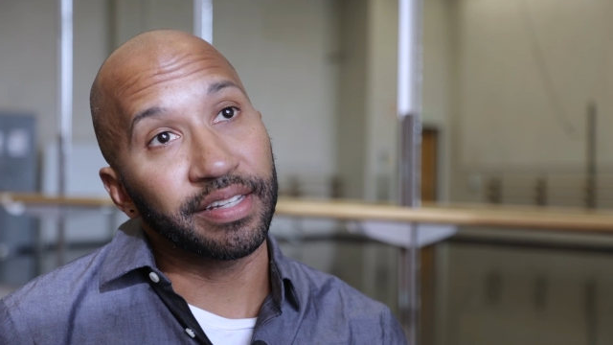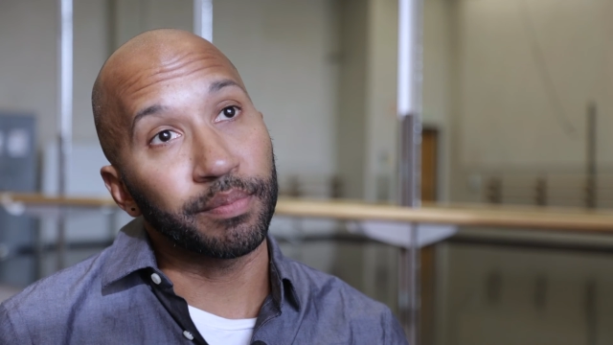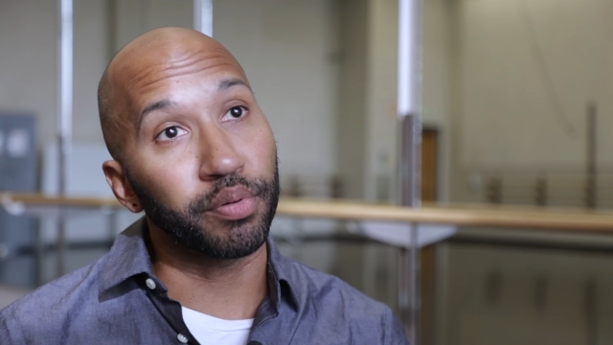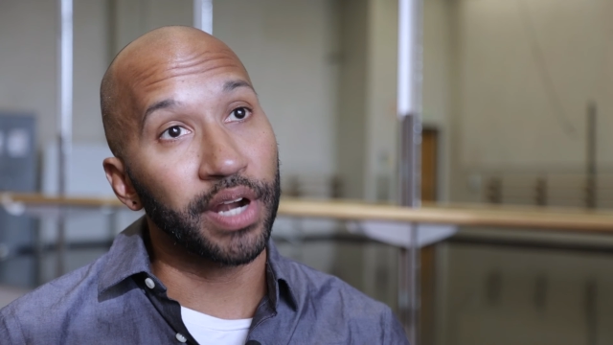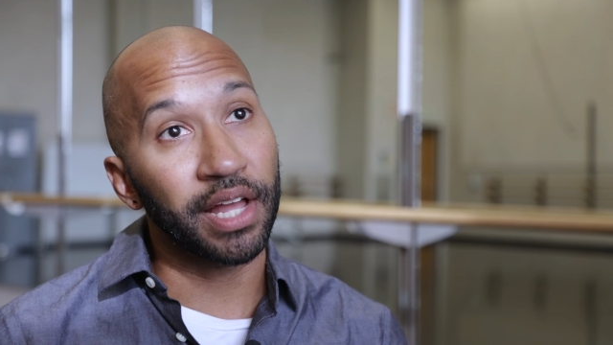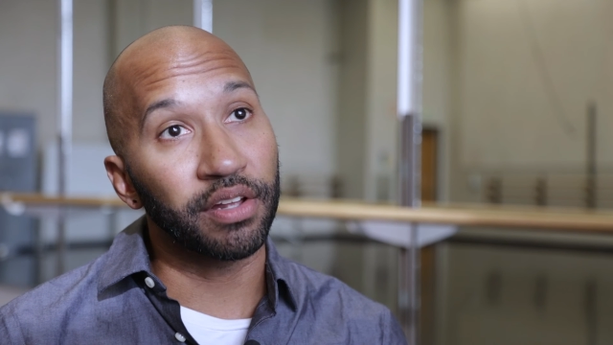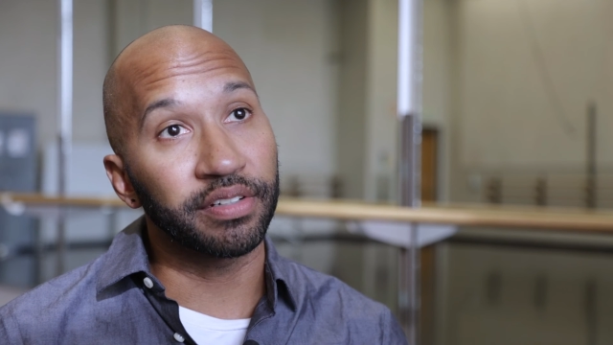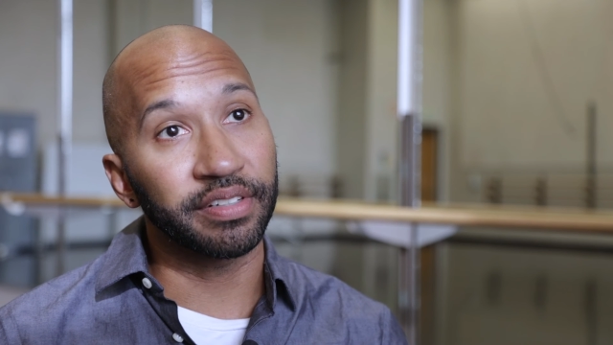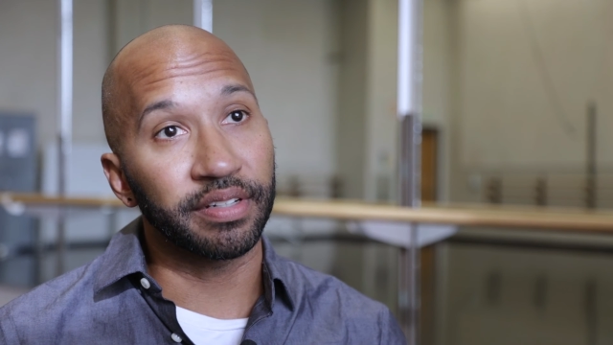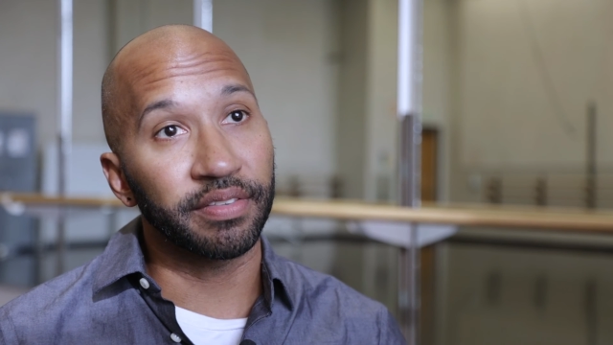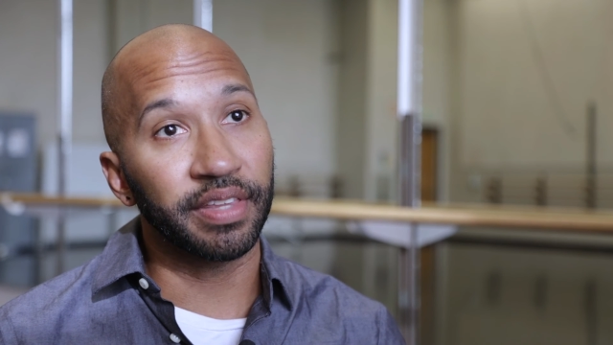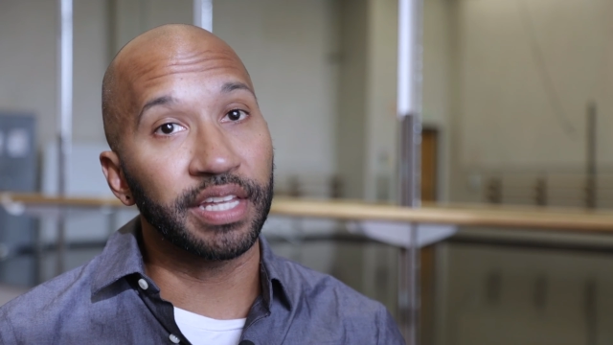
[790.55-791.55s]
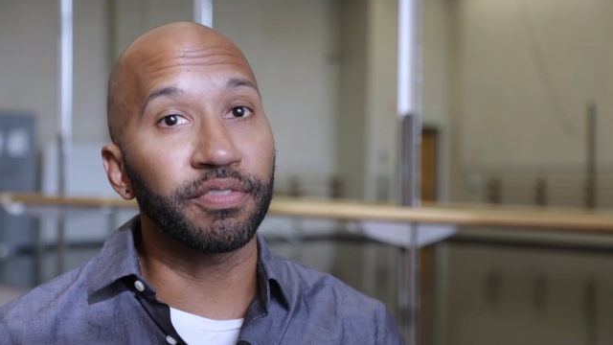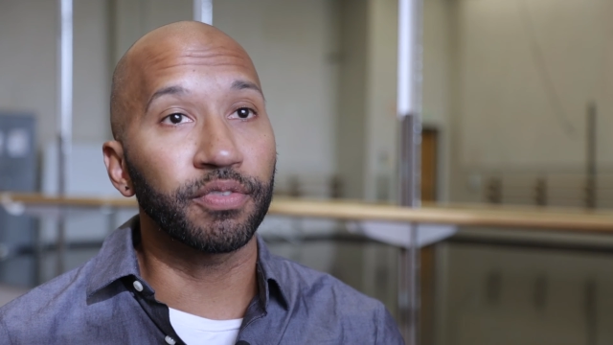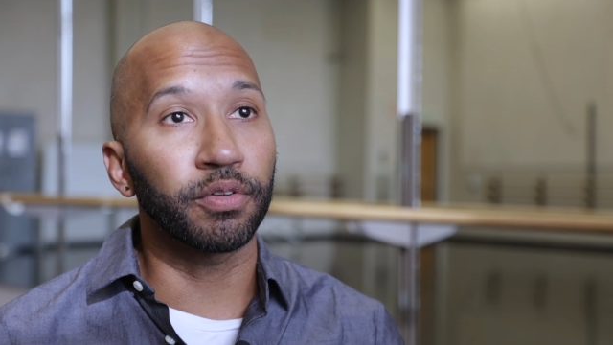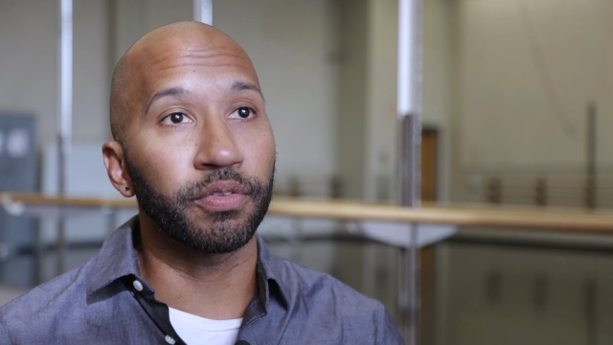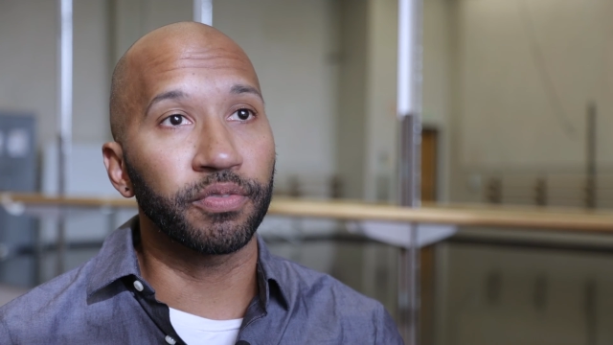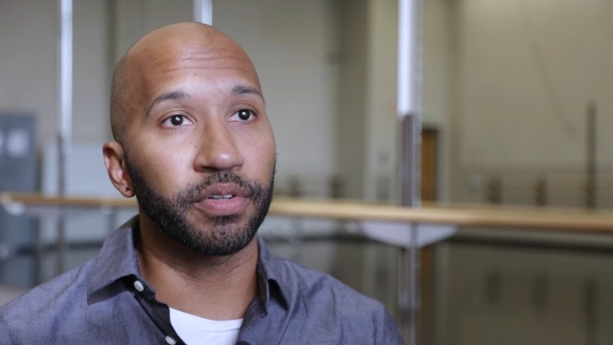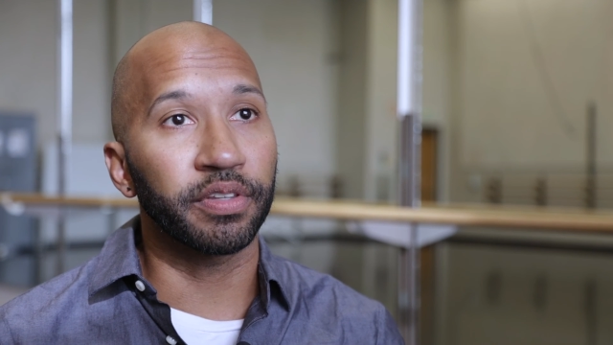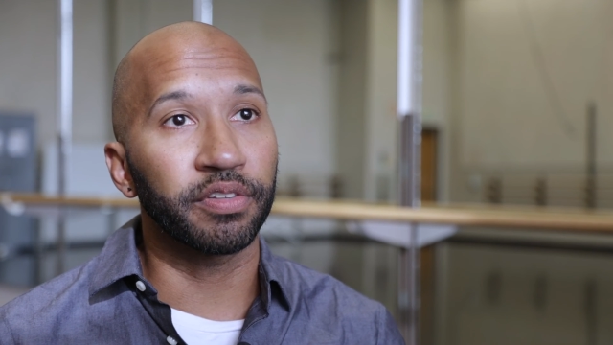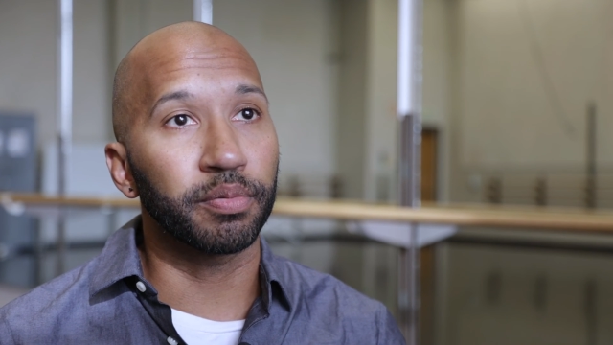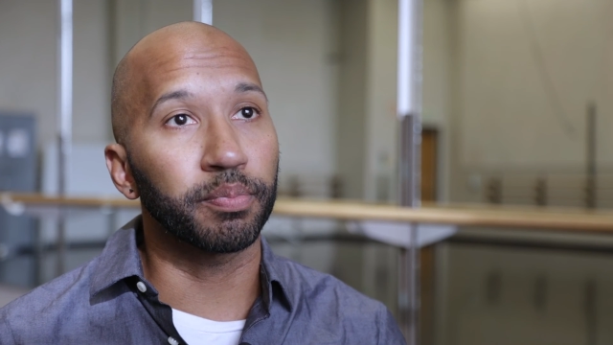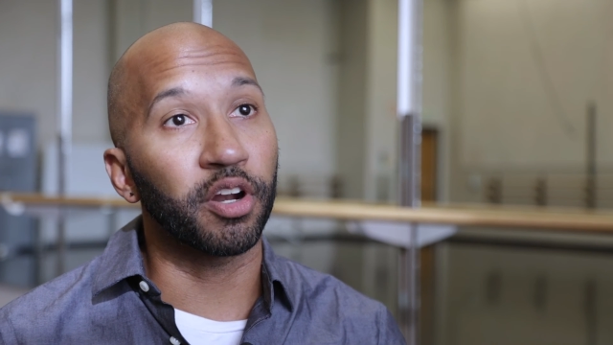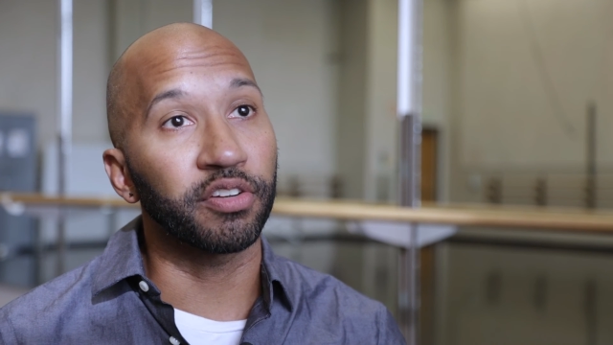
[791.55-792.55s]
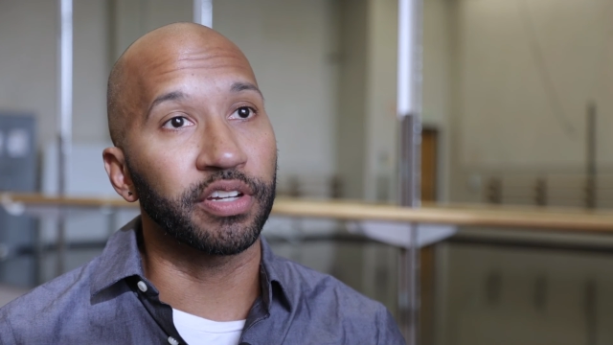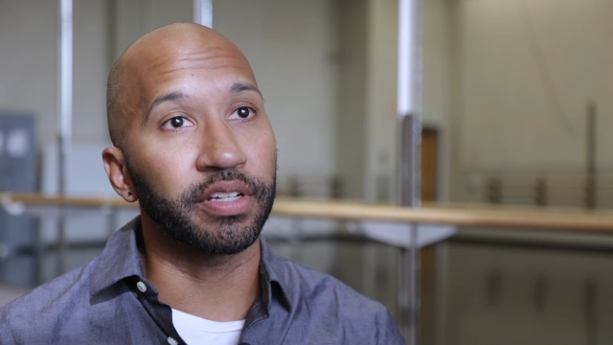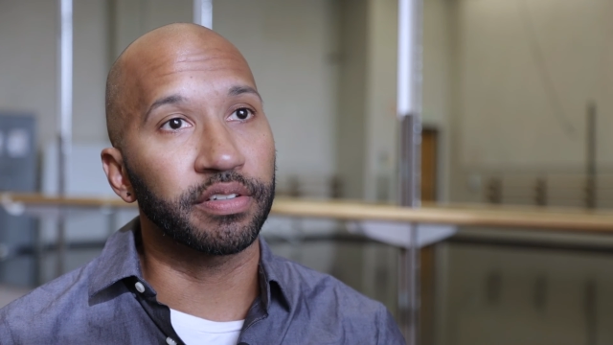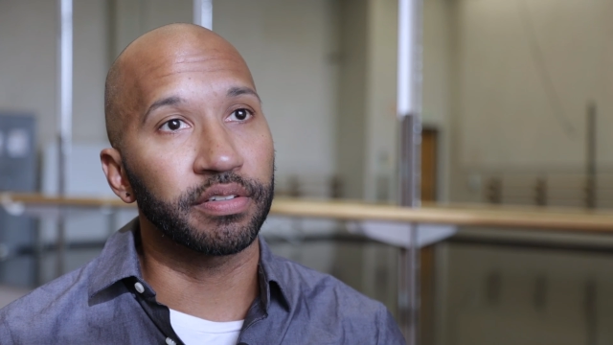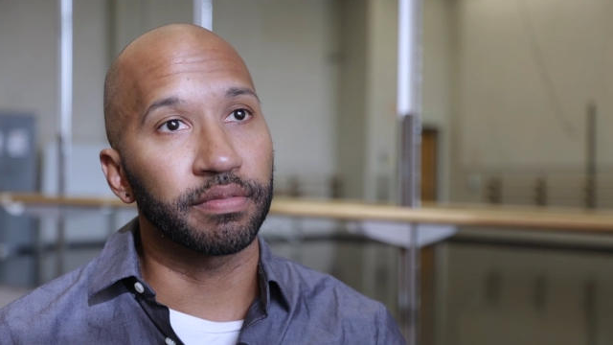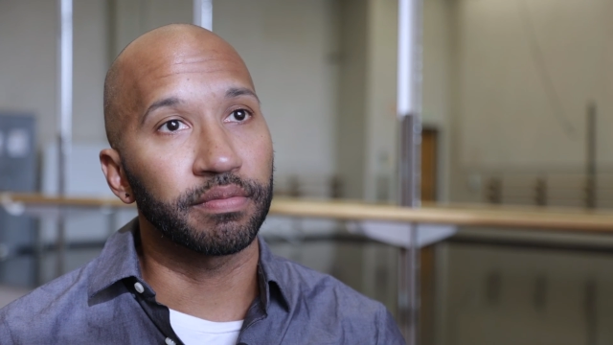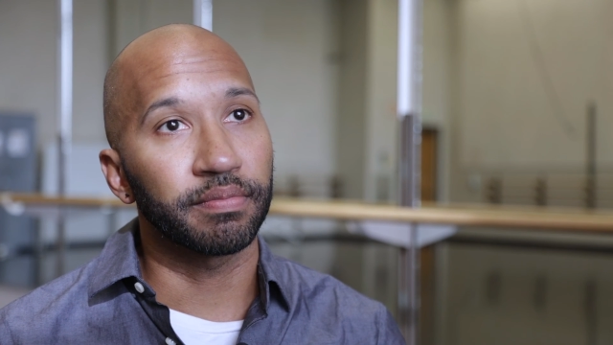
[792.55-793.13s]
and proud and thankful for this project.